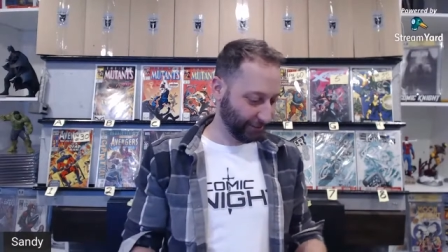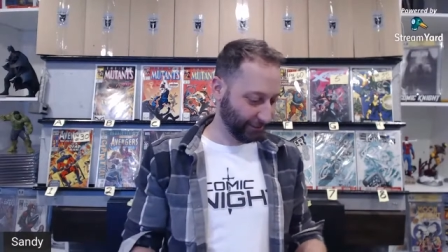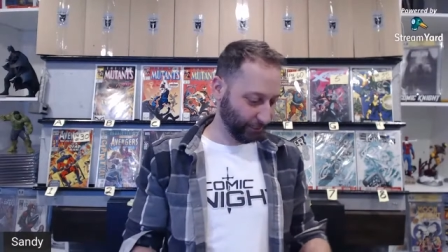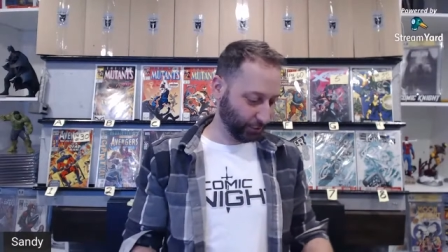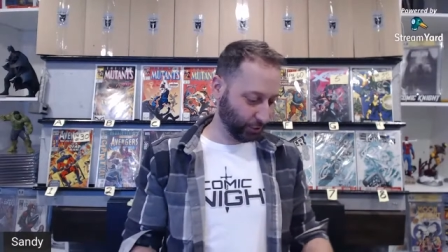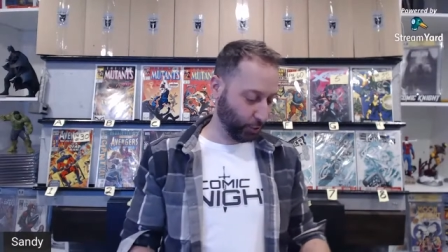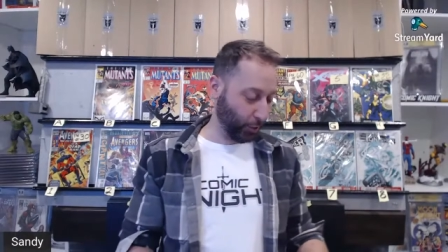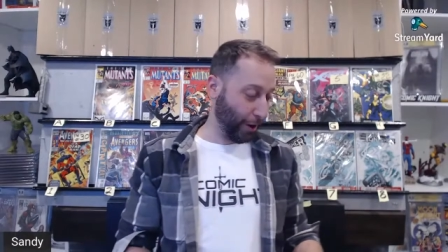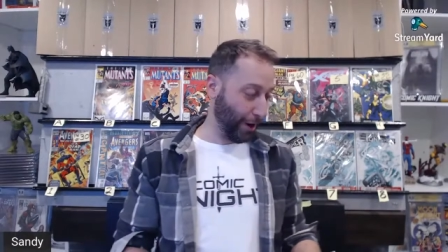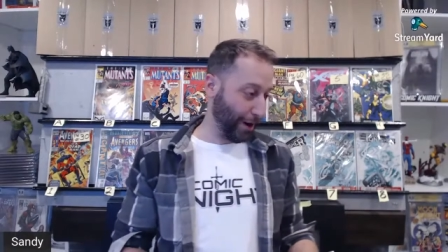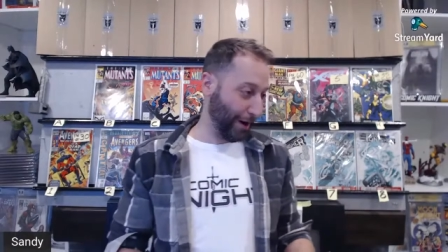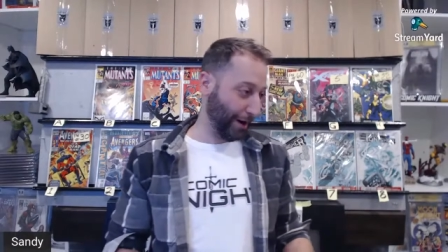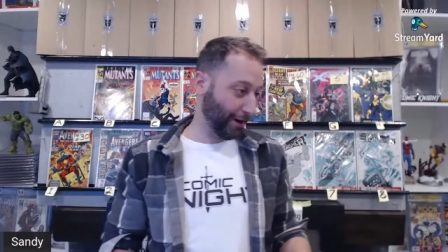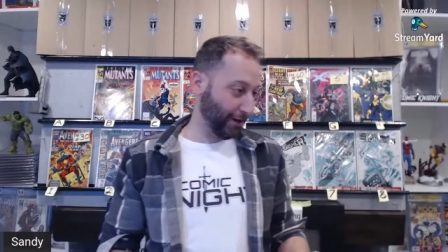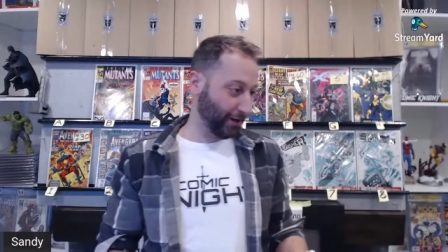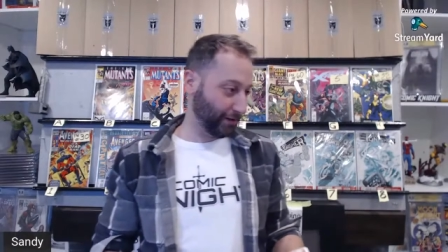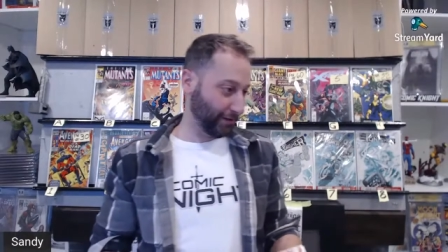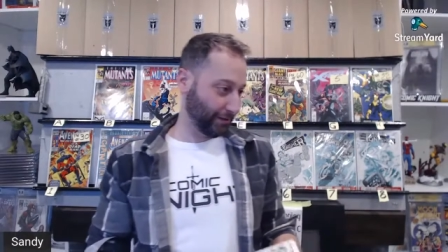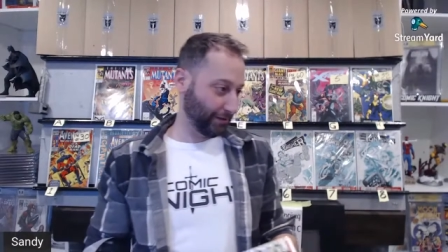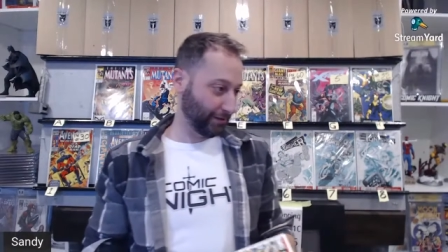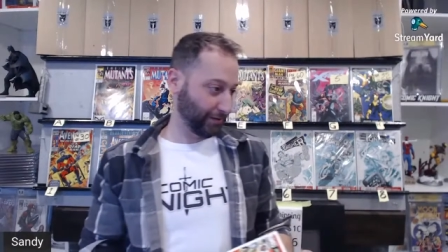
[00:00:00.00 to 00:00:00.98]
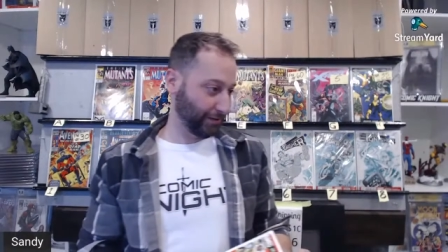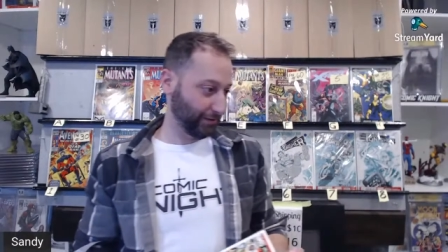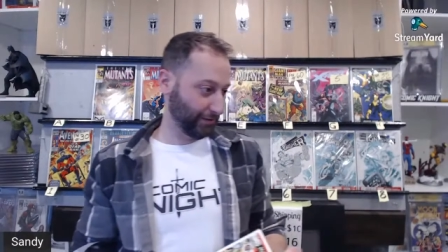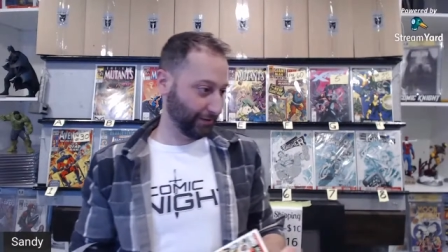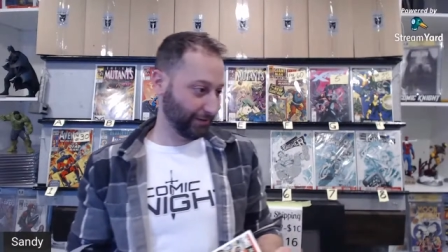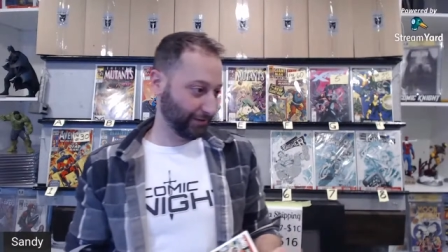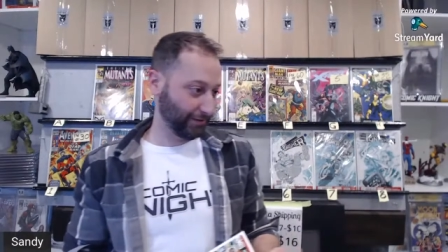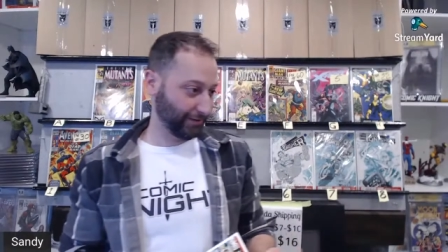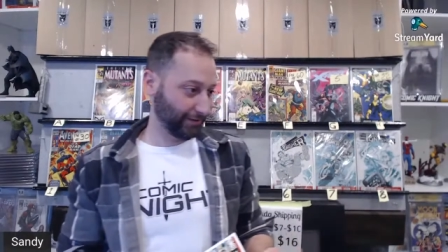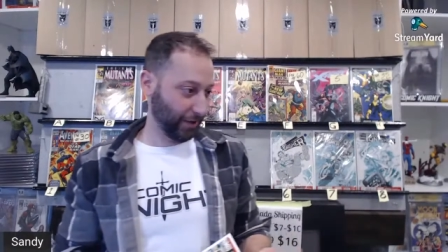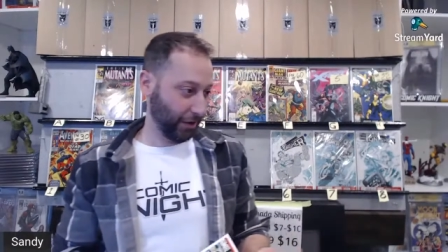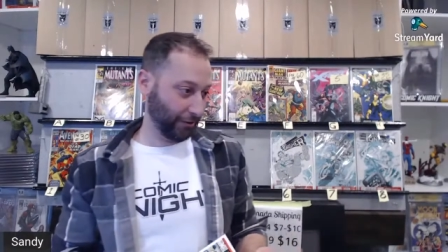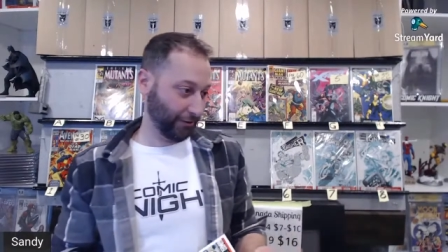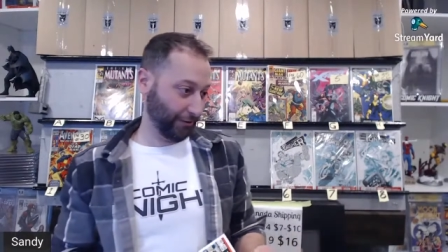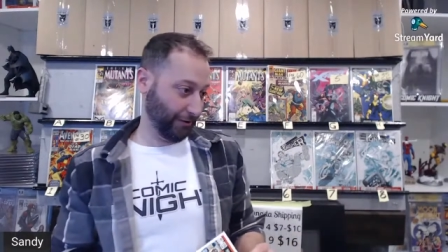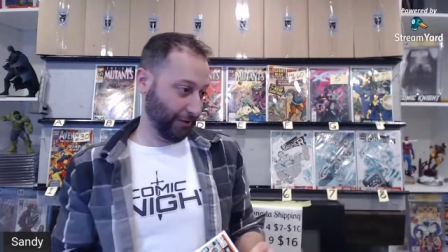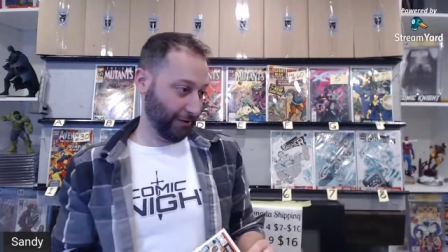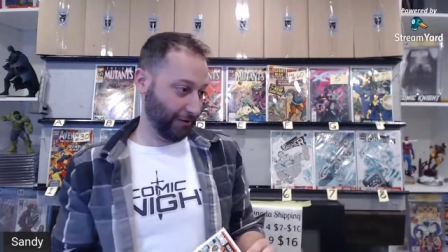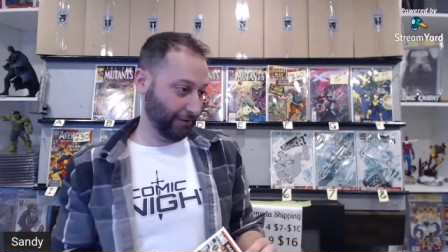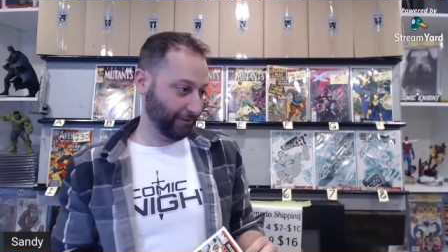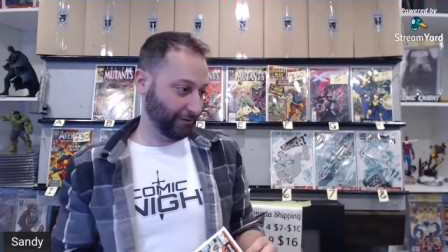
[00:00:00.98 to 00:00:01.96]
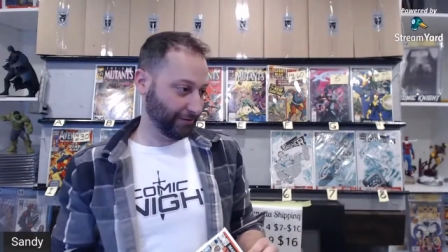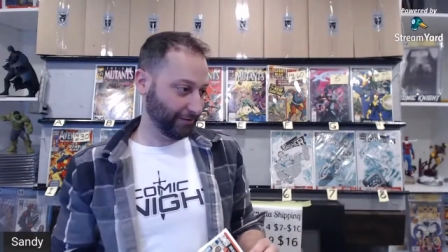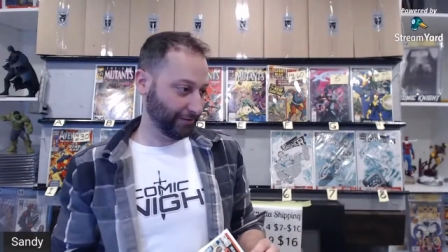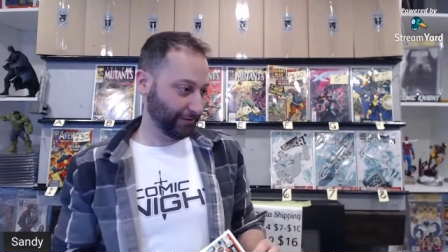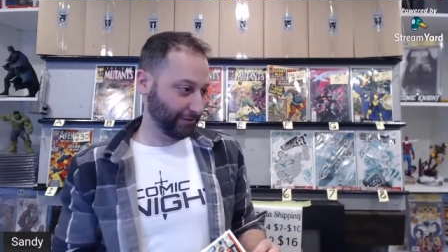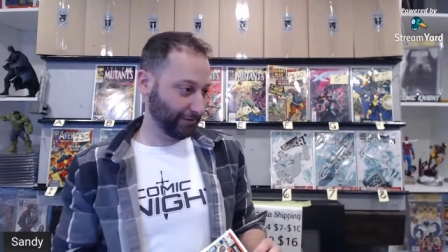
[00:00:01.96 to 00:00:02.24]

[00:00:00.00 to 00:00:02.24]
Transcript: We'll try. I don't know.